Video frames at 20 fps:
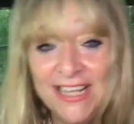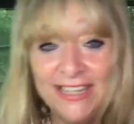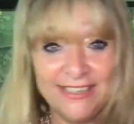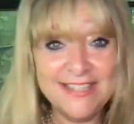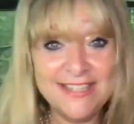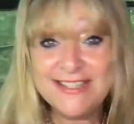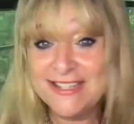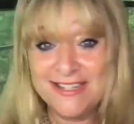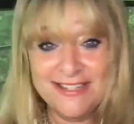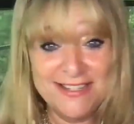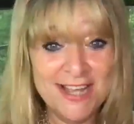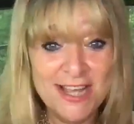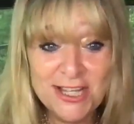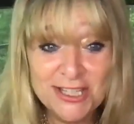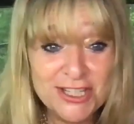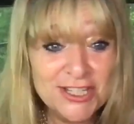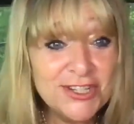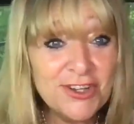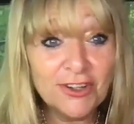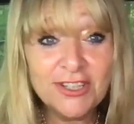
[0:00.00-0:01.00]
Listen,
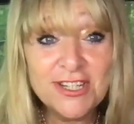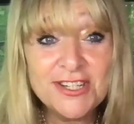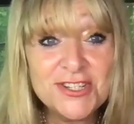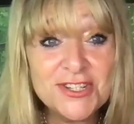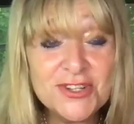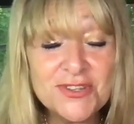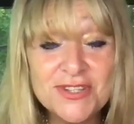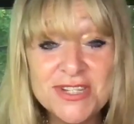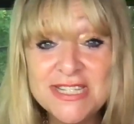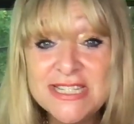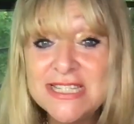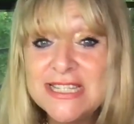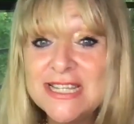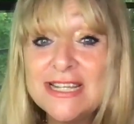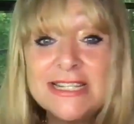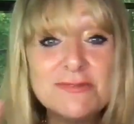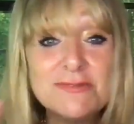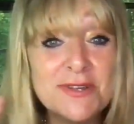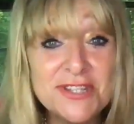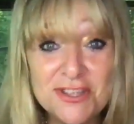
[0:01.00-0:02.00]
you got to do these
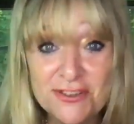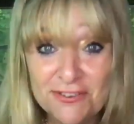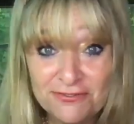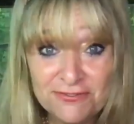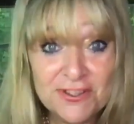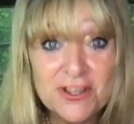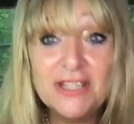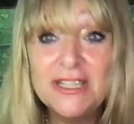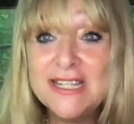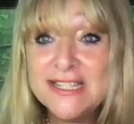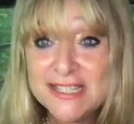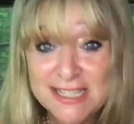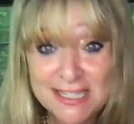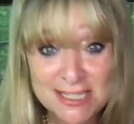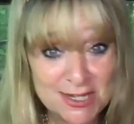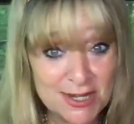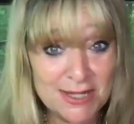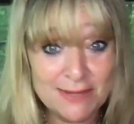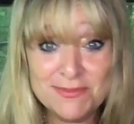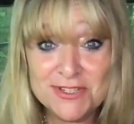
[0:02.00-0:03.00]
things when you feel it's the
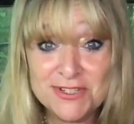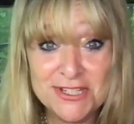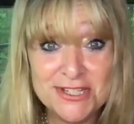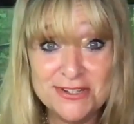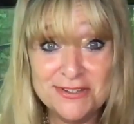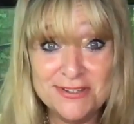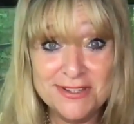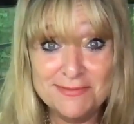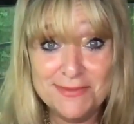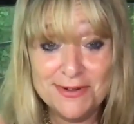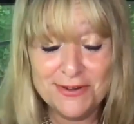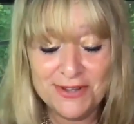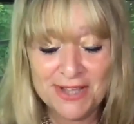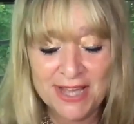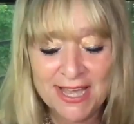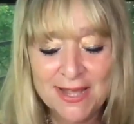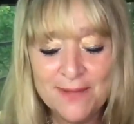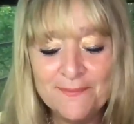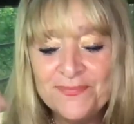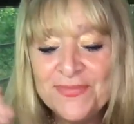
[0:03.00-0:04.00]
time to do them,
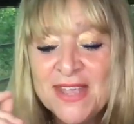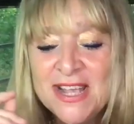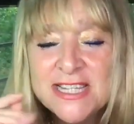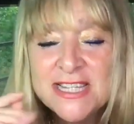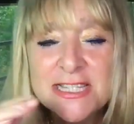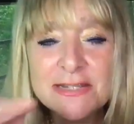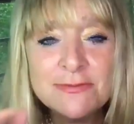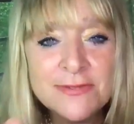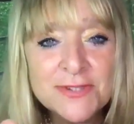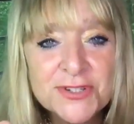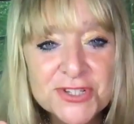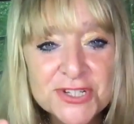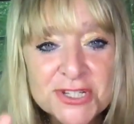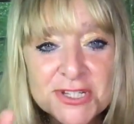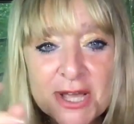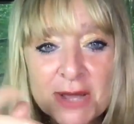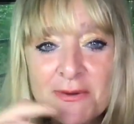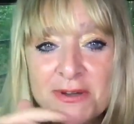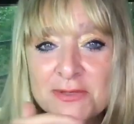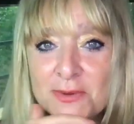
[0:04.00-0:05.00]
okay? So we'll just
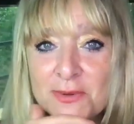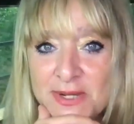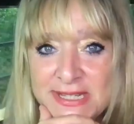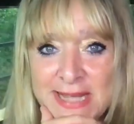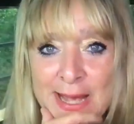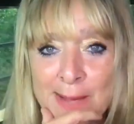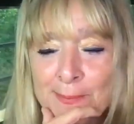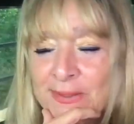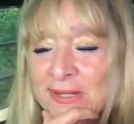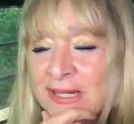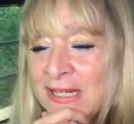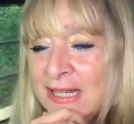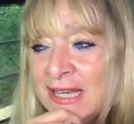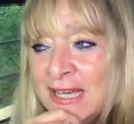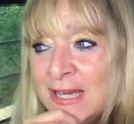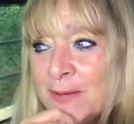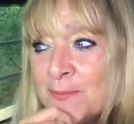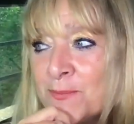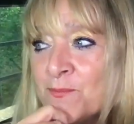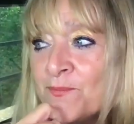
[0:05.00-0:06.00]
go with what's happening
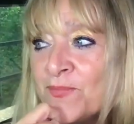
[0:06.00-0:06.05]
here.